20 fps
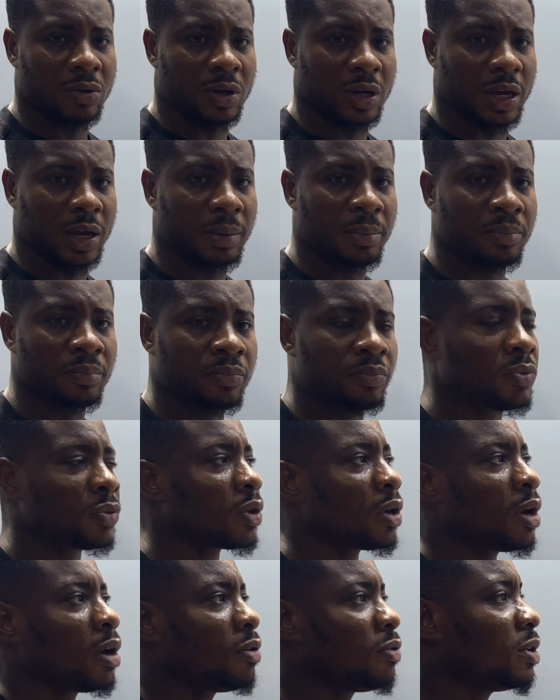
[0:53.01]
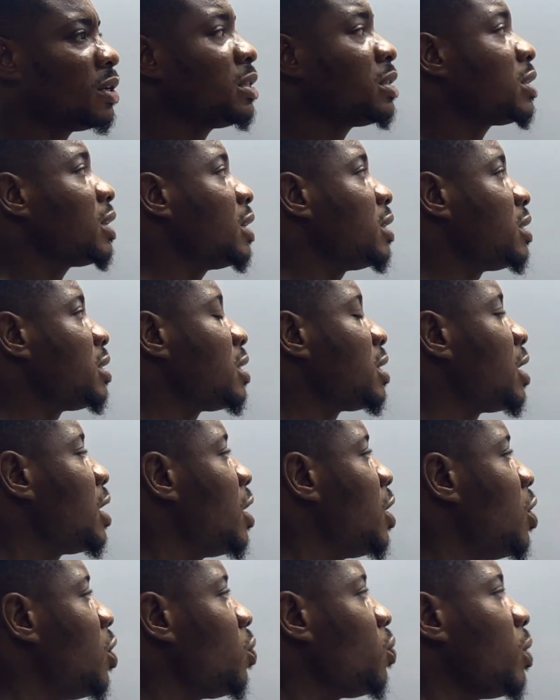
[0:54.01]
Okay, for instance,
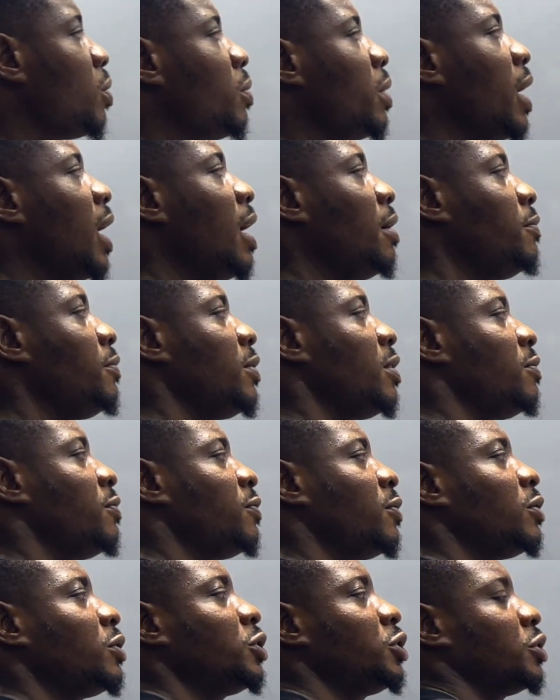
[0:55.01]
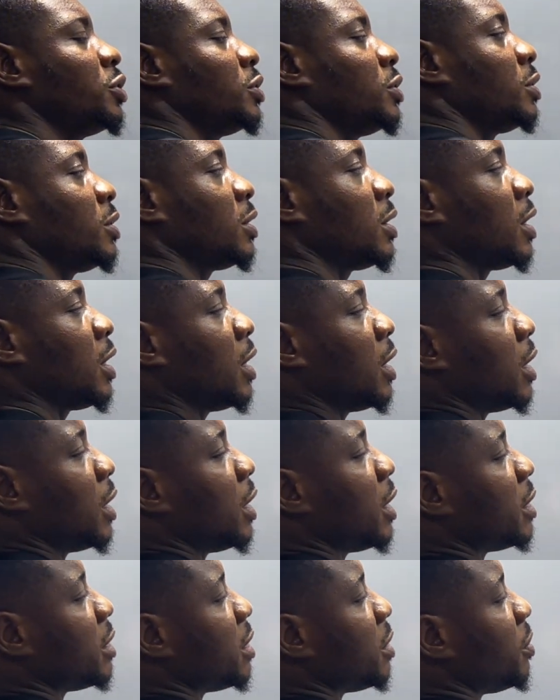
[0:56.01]
when we have a function,
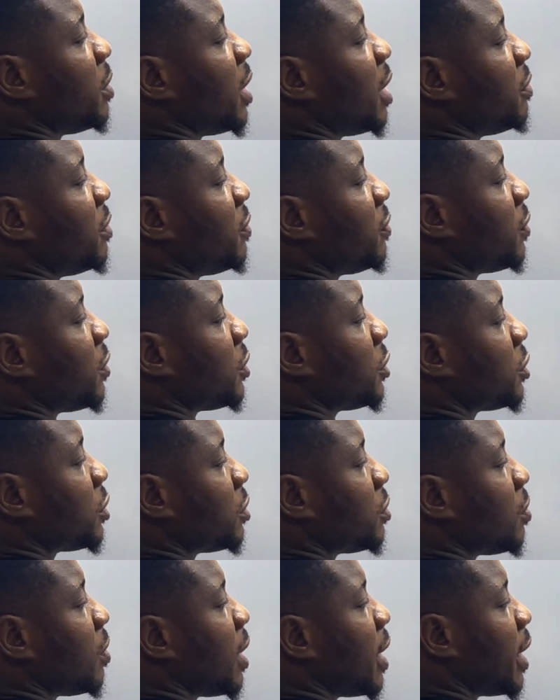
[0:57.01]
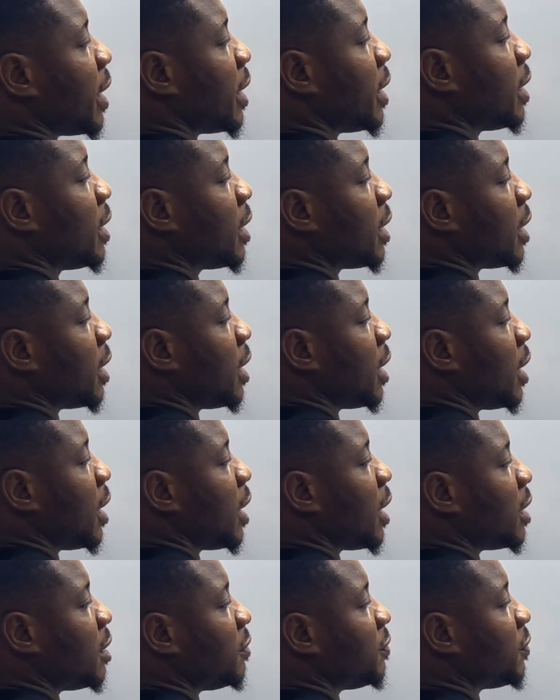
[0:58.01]
let's say we have a function y,
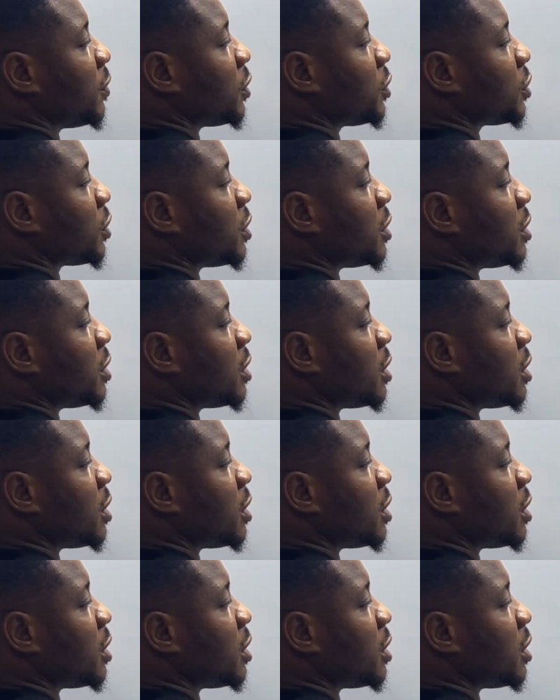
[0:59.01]
and the function is